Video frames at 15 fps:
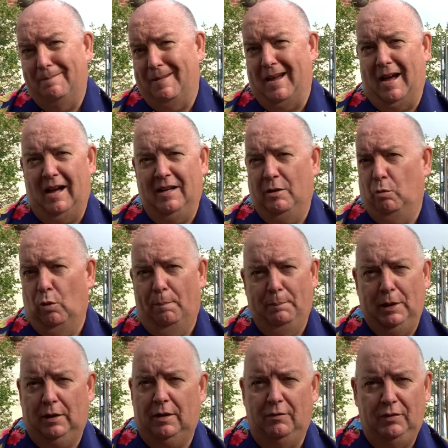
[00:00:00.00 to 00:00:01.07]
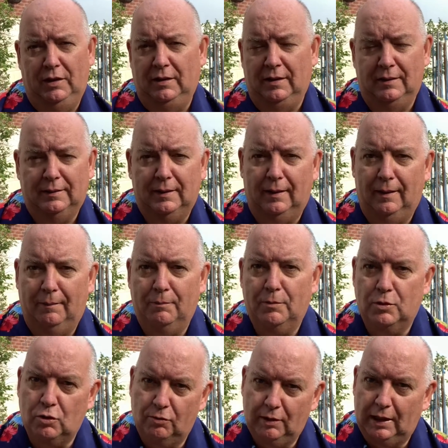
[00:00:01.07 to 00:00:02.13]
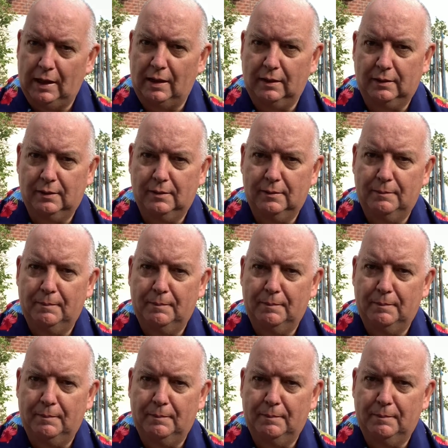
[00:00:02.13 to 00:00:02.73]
And it won't be a convenient time. So relax.